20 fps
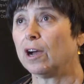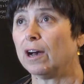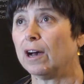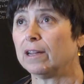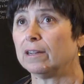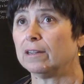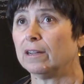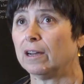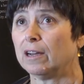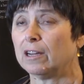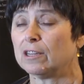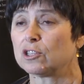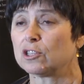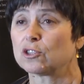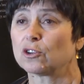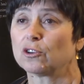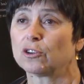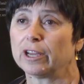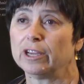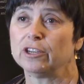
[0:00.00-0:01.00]
got uh,
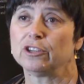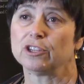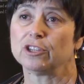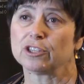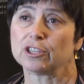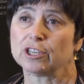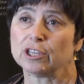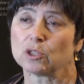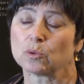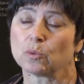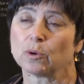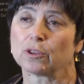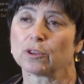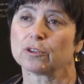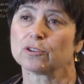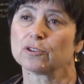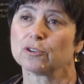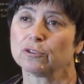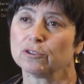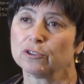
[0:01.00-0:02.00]
certain agencies with
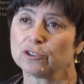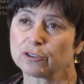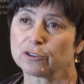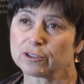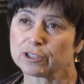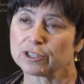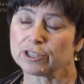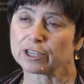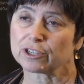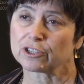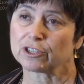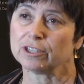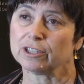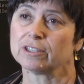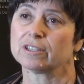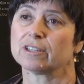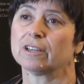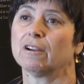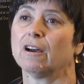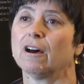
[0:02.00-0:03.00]
certain
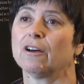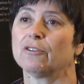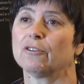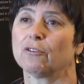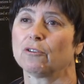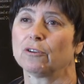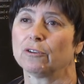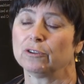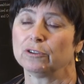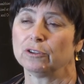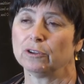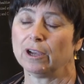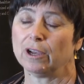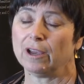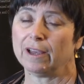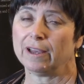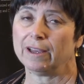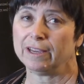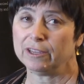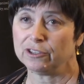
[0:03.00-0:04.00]
jurisdictions and other
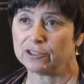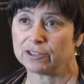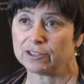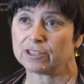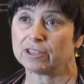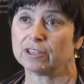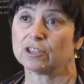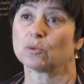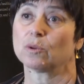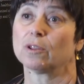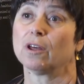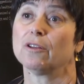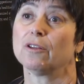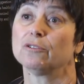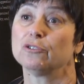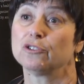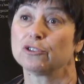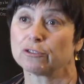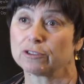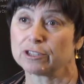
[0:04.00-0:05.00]
uh, agencies with
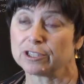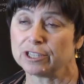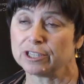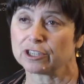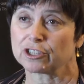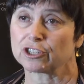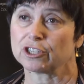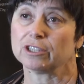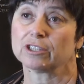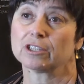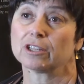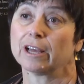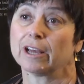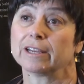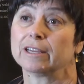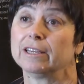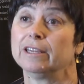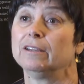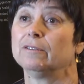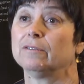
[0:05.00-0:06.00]
other jurisdictions,
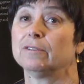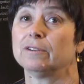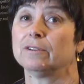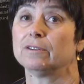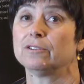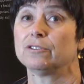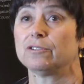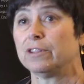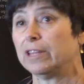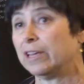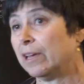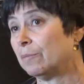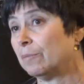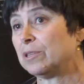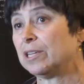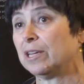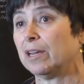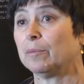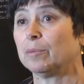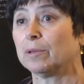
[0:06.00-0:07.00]
like even the
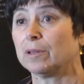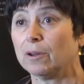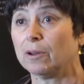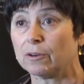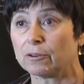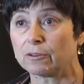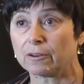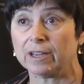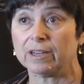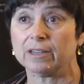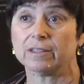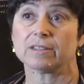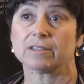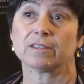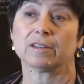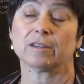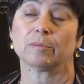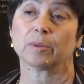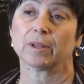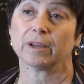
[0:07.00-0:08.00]
MTA below grade and
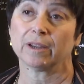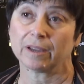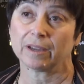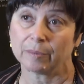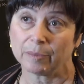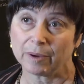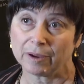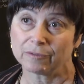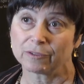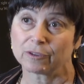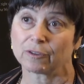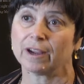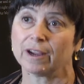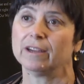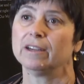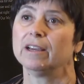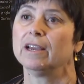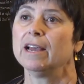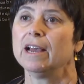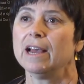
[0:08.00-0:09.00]
city planning above
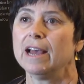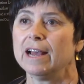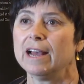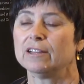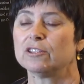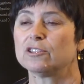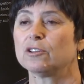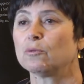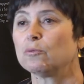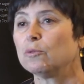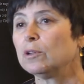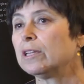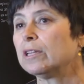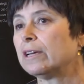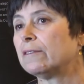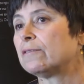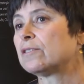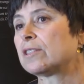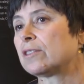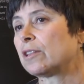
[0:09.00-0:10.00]
grade. And so,
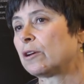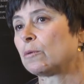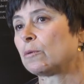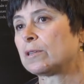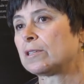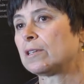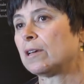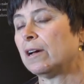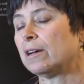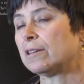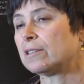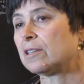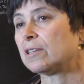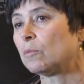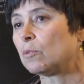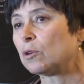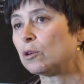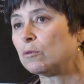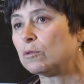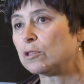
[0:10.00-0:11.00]
really, if there was uh,
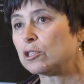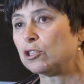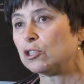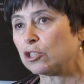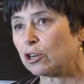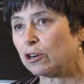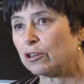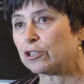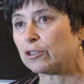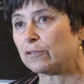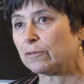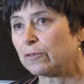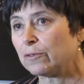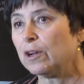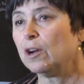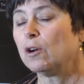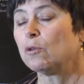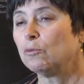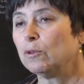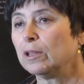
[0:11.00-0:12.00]
someone who was in charge of
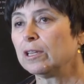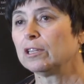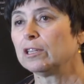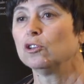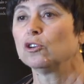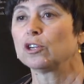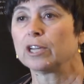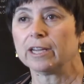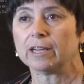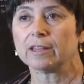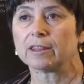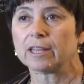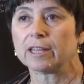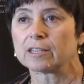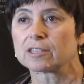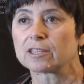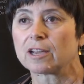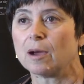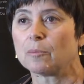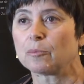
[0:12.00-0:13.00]
really looking at
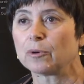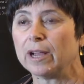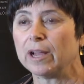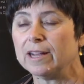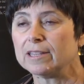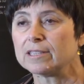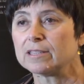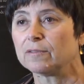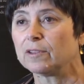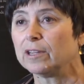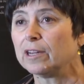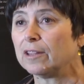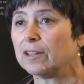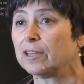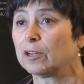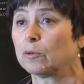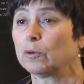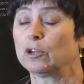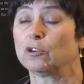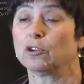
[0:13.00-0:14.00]
things comprehensively, I
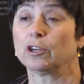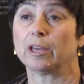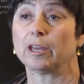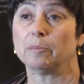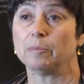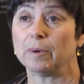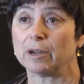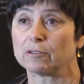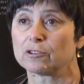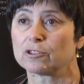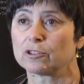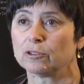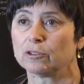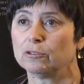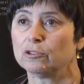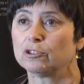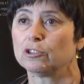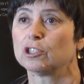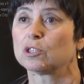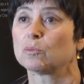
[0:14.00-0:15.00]
think we could get better
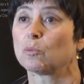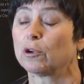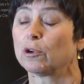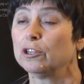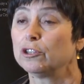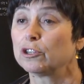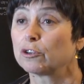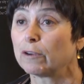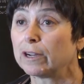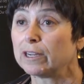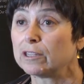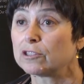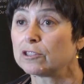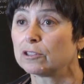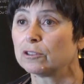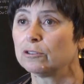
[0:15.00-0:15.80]
solutions, more integrated